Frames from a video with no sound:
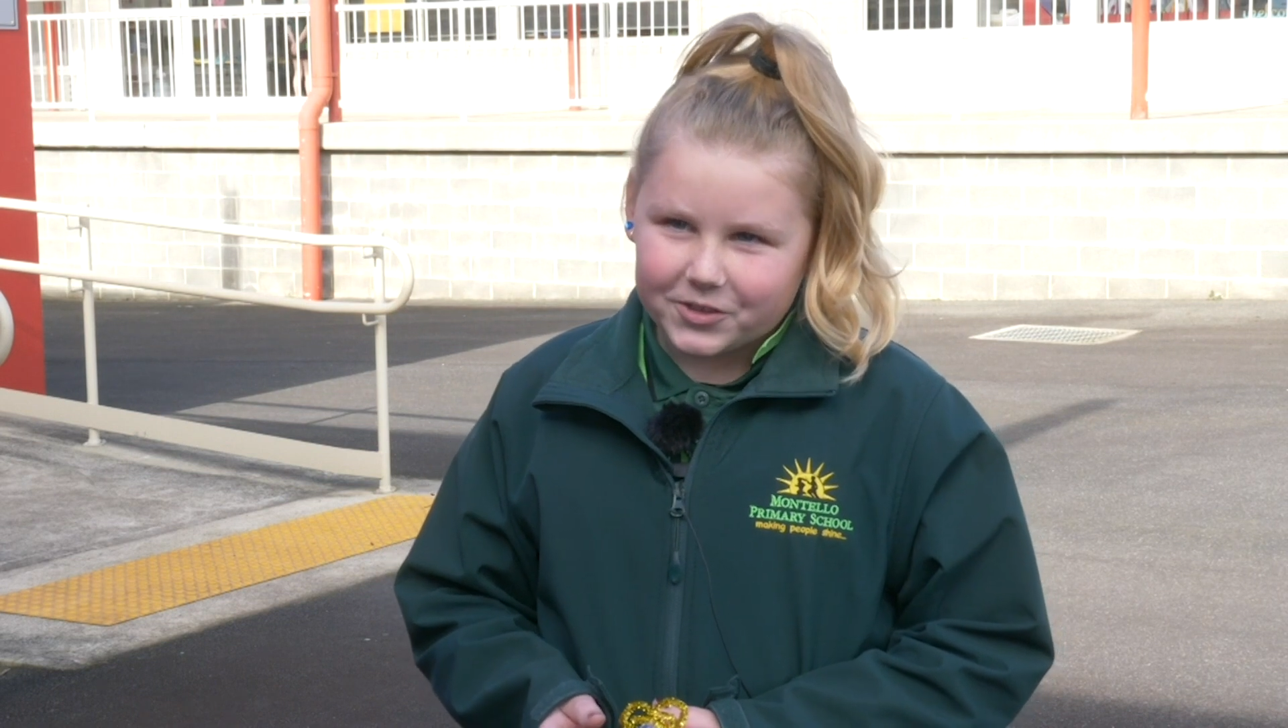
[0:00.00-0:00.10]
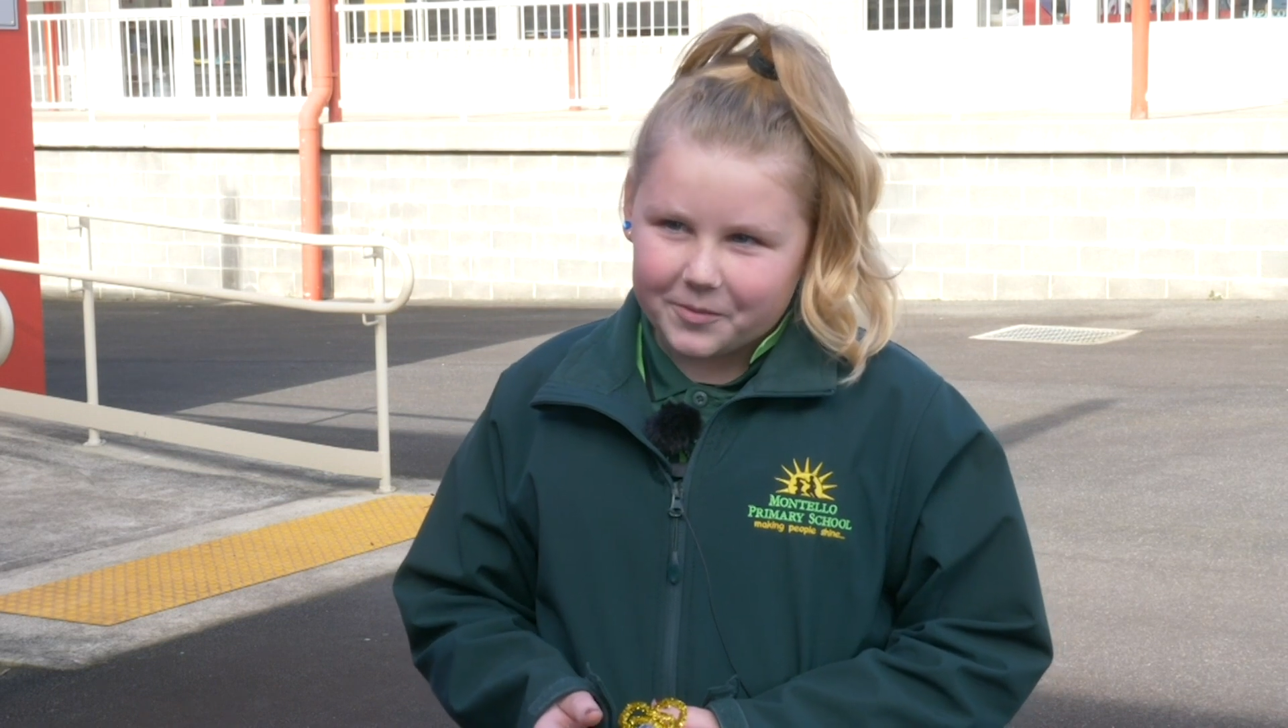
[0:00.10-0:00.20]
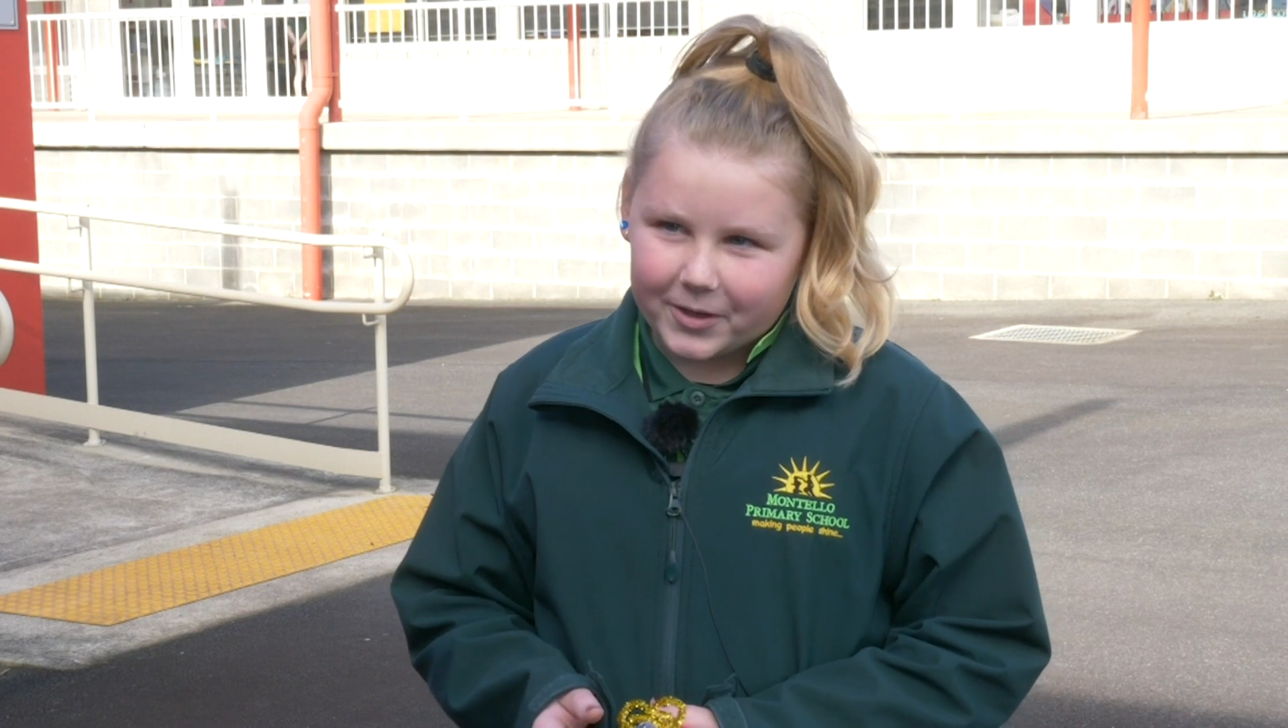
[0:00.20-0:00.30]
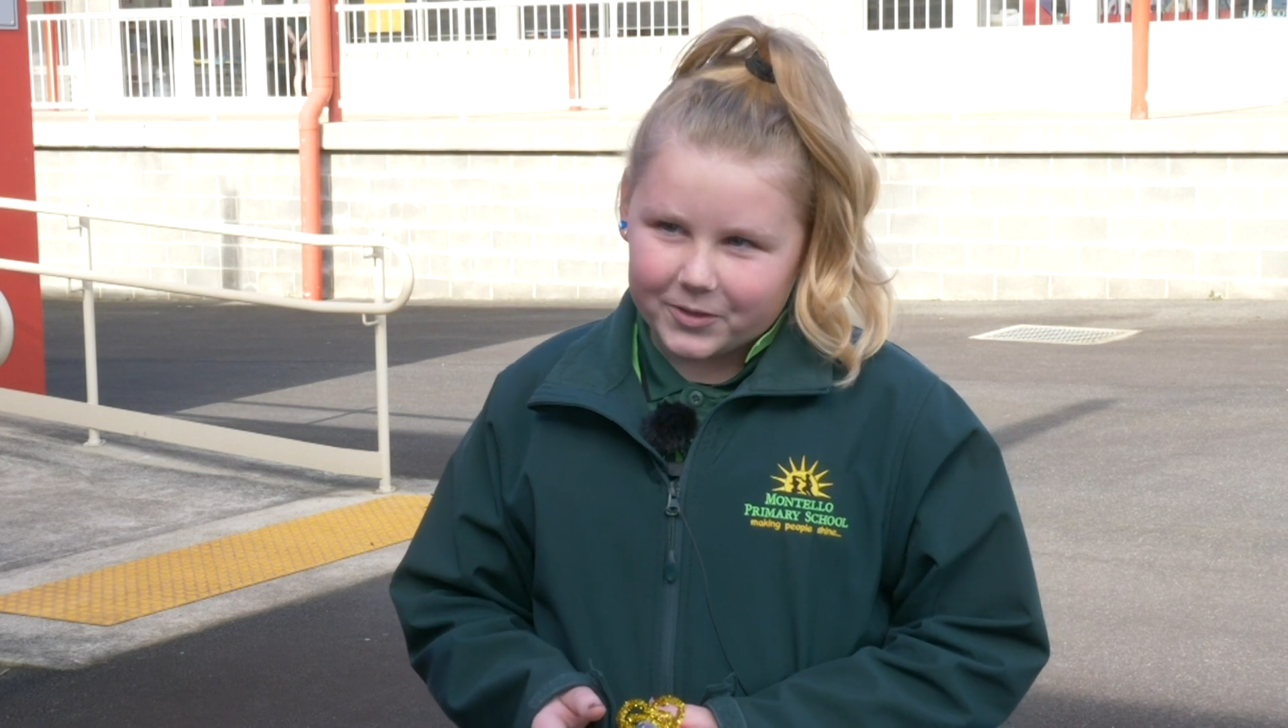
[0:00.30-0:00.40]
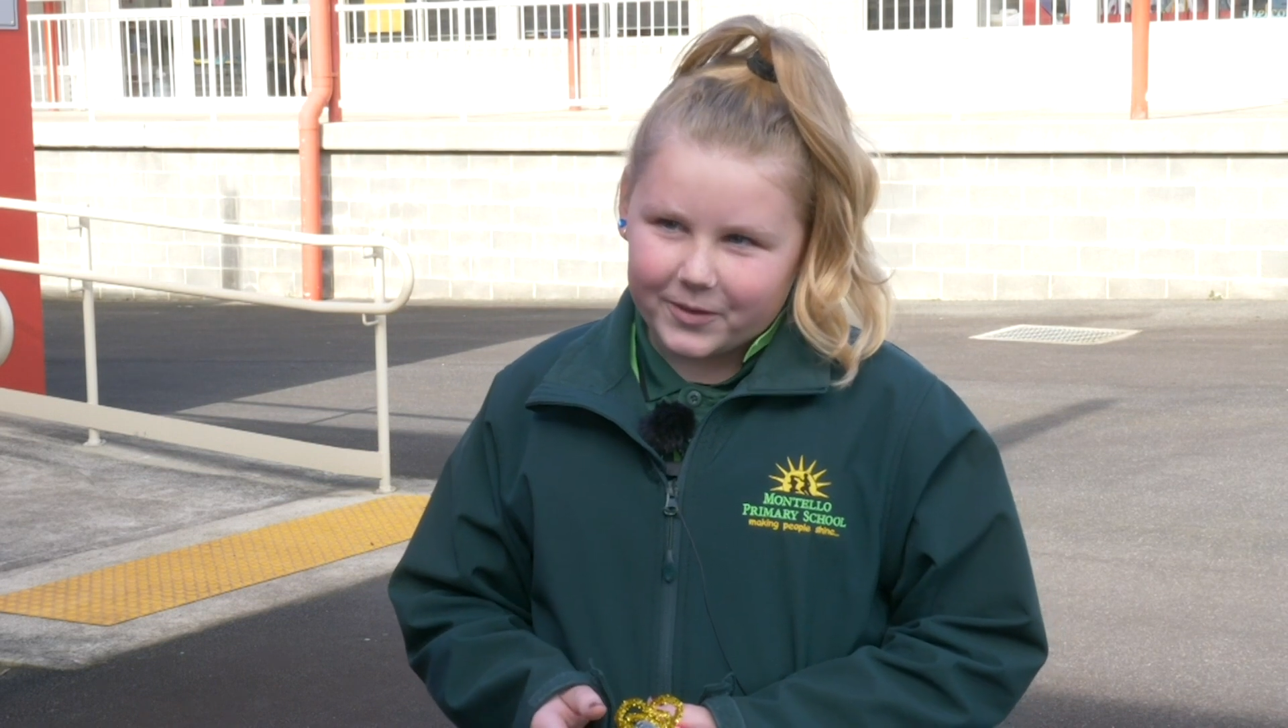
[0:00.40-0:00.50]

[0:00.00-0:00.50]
too much